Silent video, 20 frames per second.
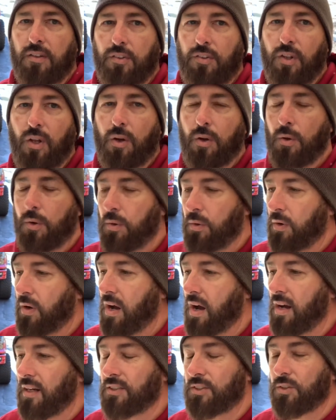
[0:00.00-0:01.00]
so
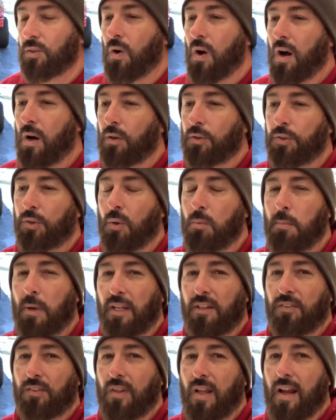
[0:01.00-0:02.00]
Hostel also
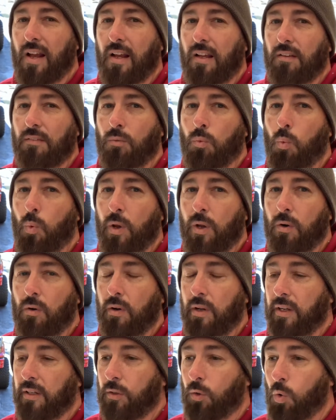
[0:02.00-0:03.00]
makes that wheel
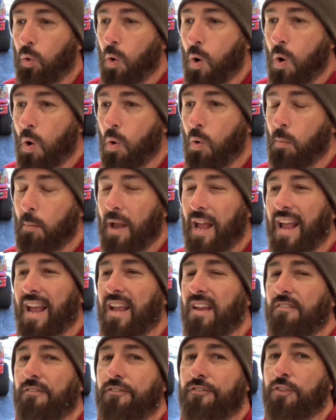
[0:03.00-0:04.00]
in chrome
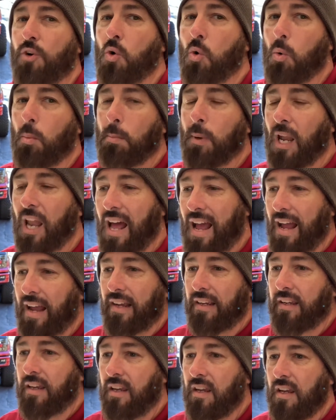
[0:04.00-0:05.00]
and full
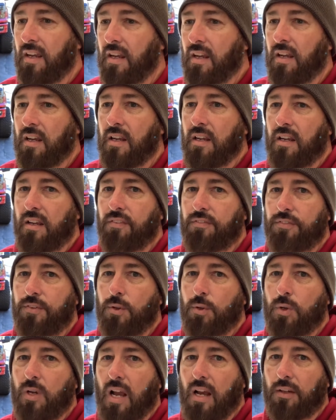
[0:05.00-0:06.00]
black, if
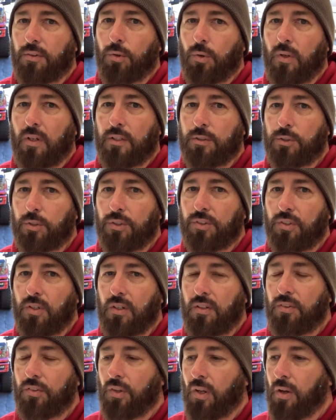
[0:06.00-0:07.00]
you guys are
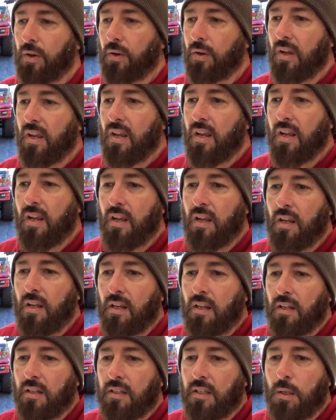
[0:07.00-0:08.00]
interested. So
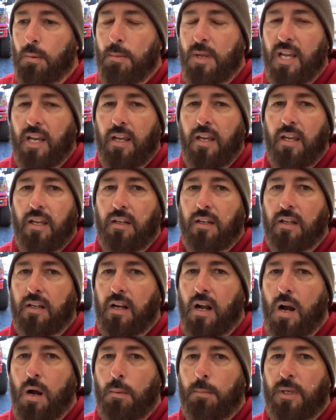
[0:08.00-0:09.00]
give me a hit in the
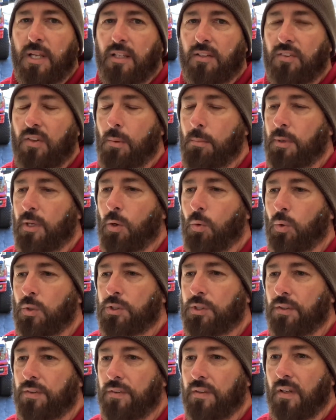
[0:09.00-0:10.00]
comments, let me know
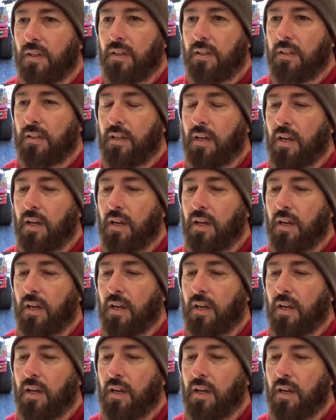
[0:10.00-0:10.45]
what you think.